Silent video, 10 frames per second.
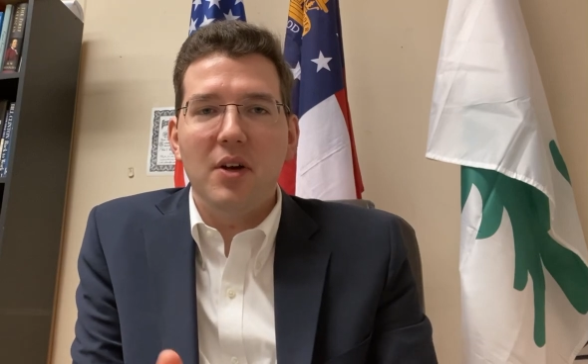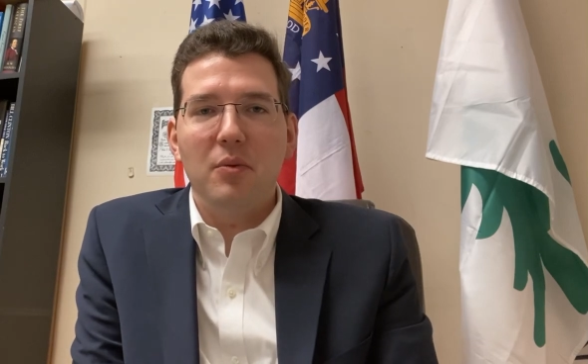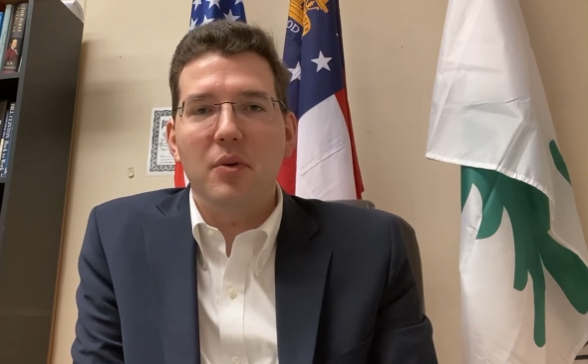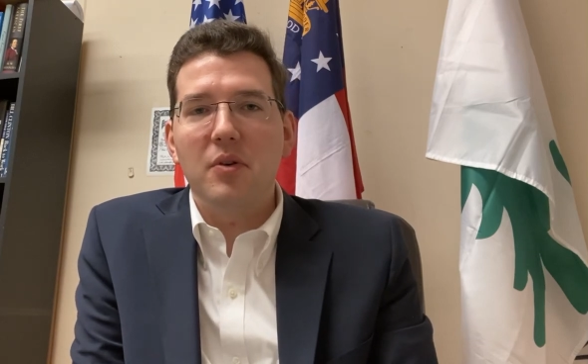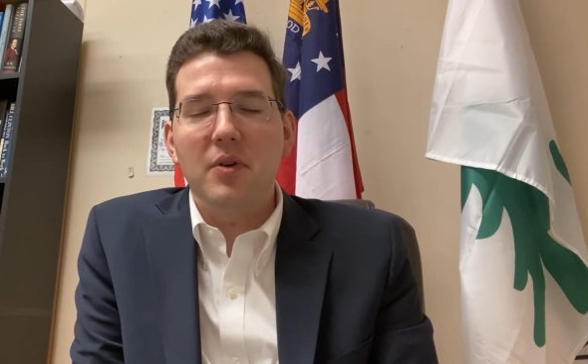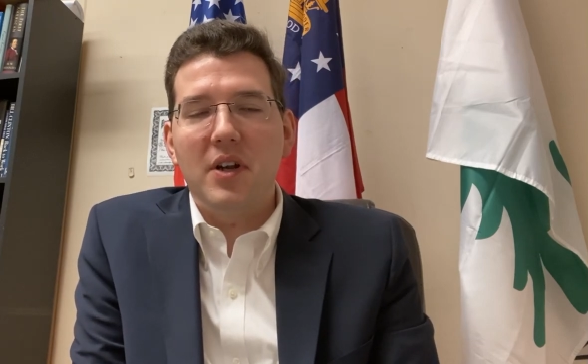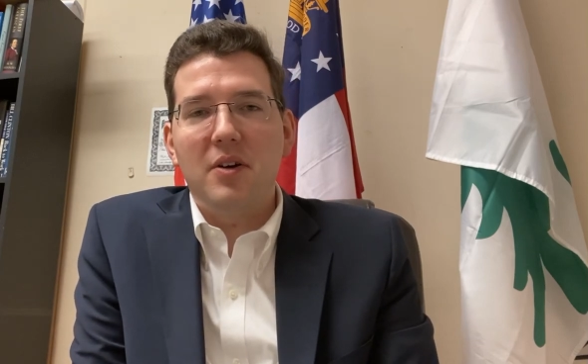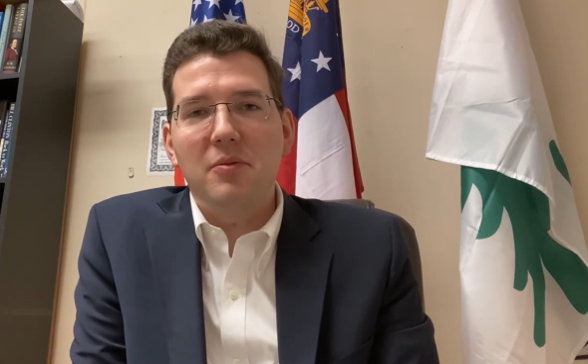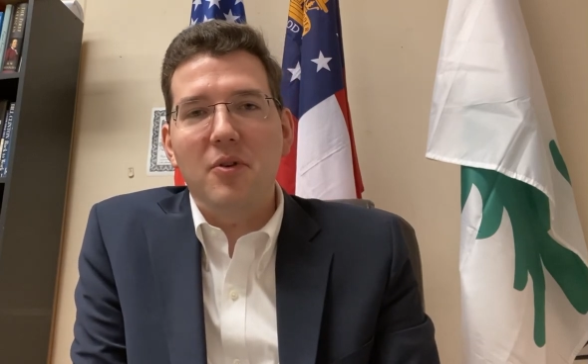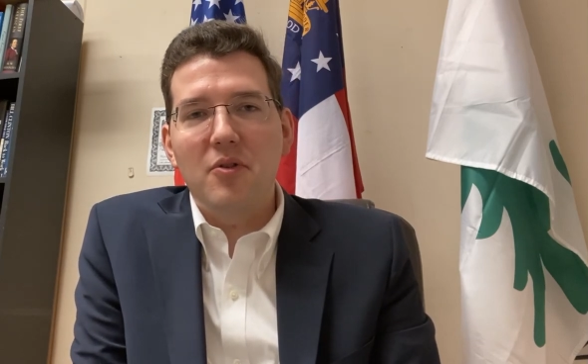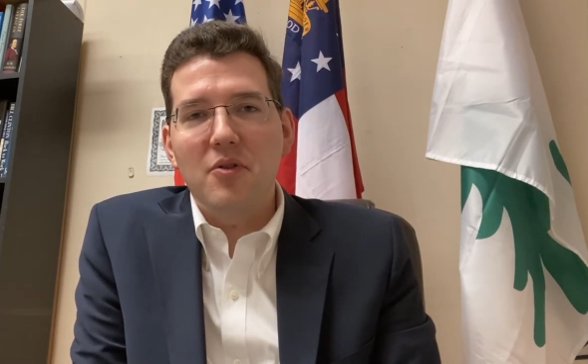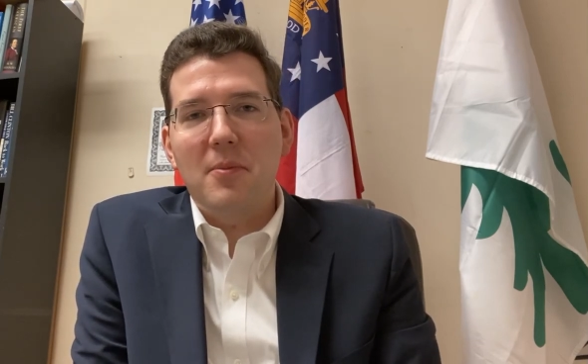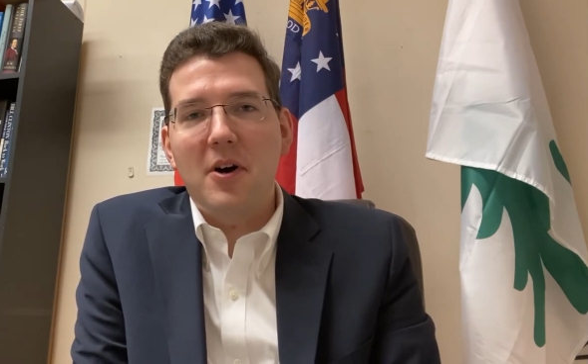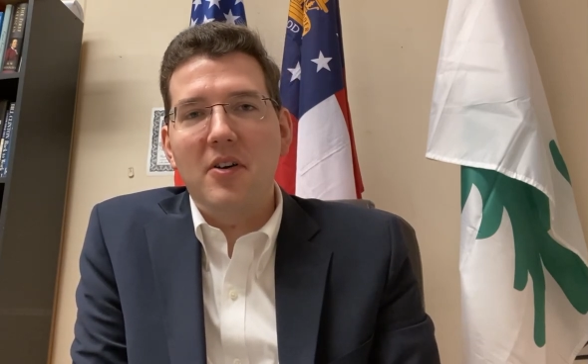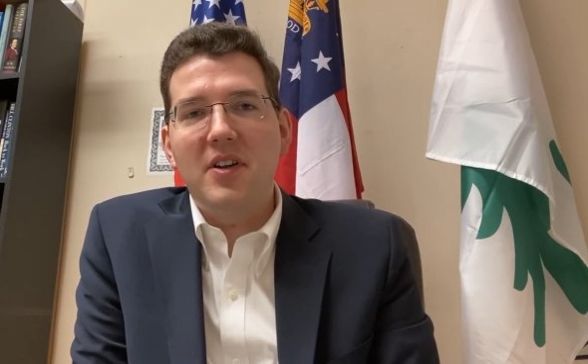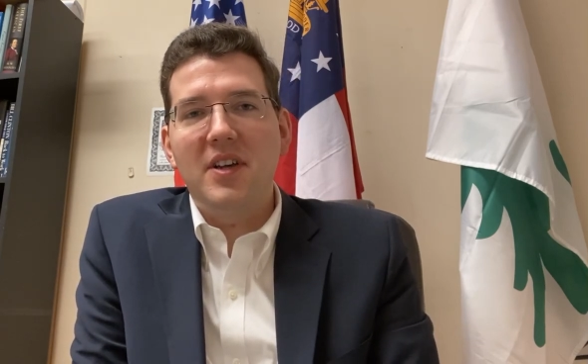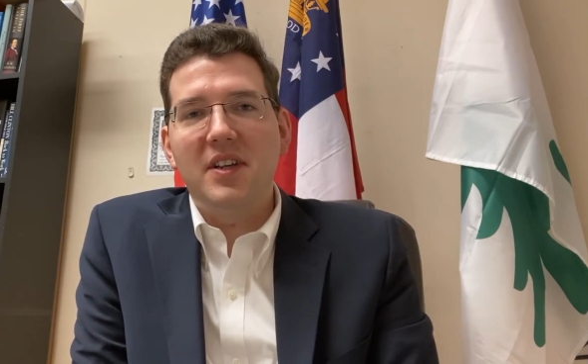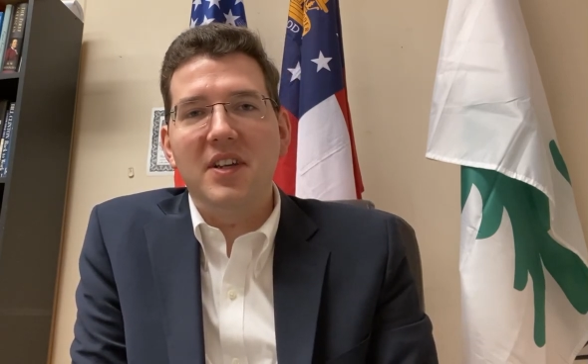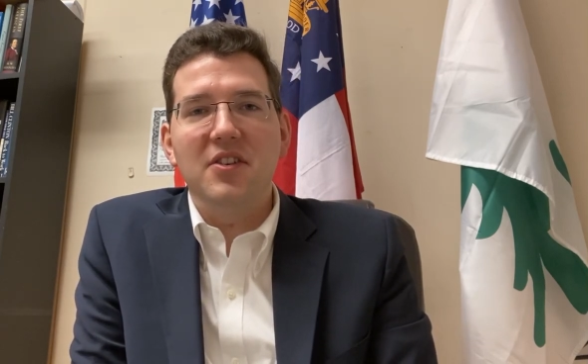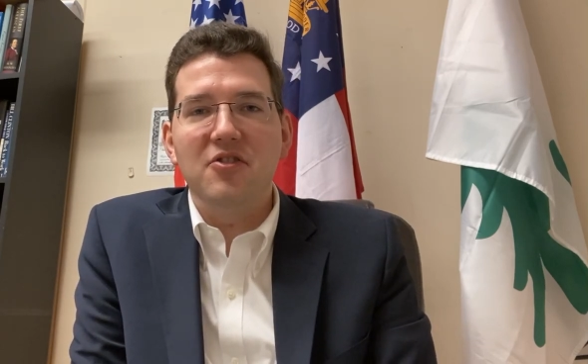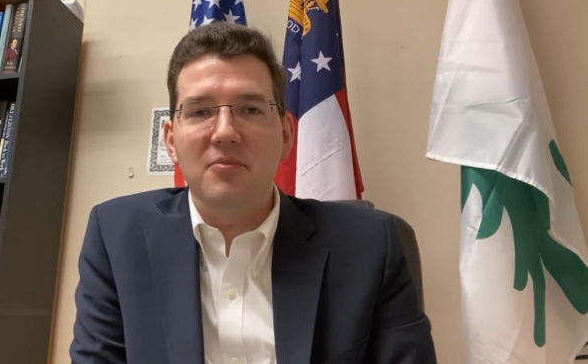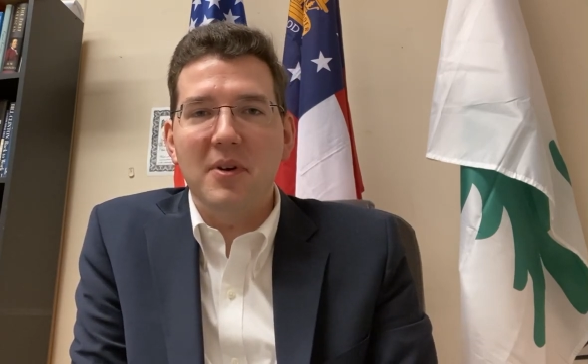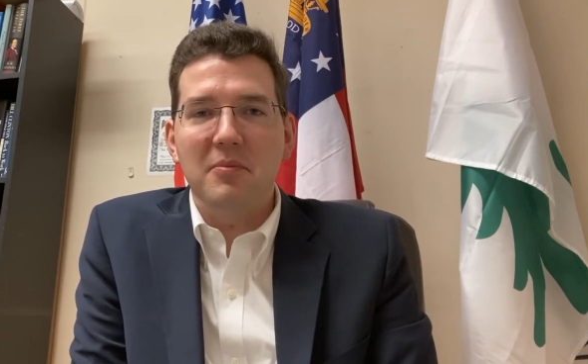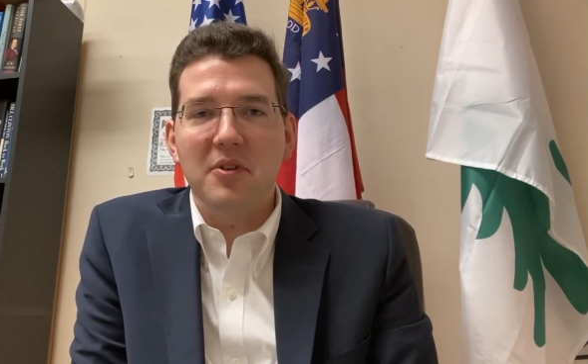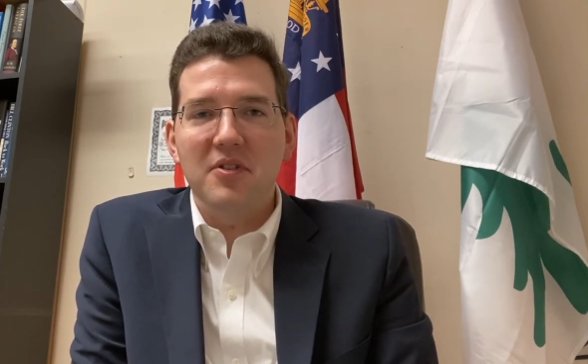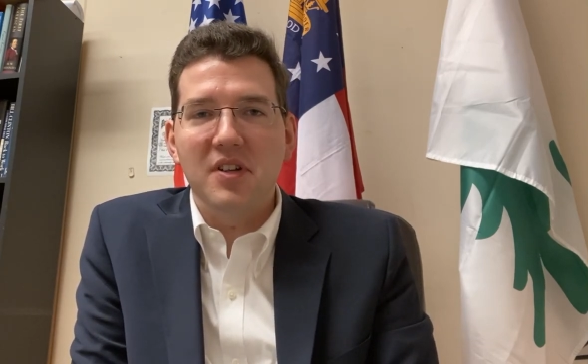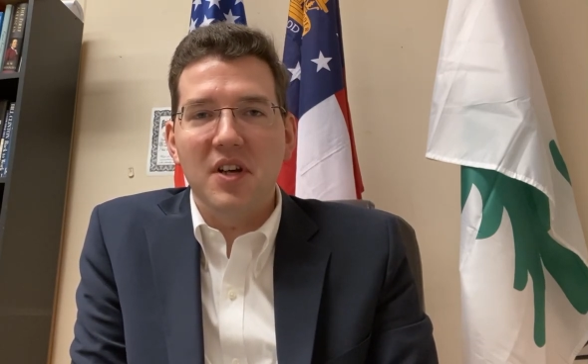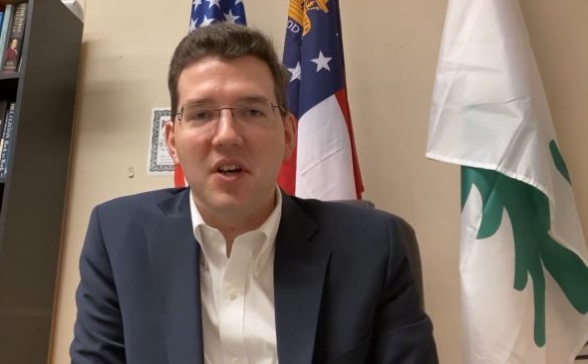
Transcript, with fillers: we're going to help grow the party and get new members.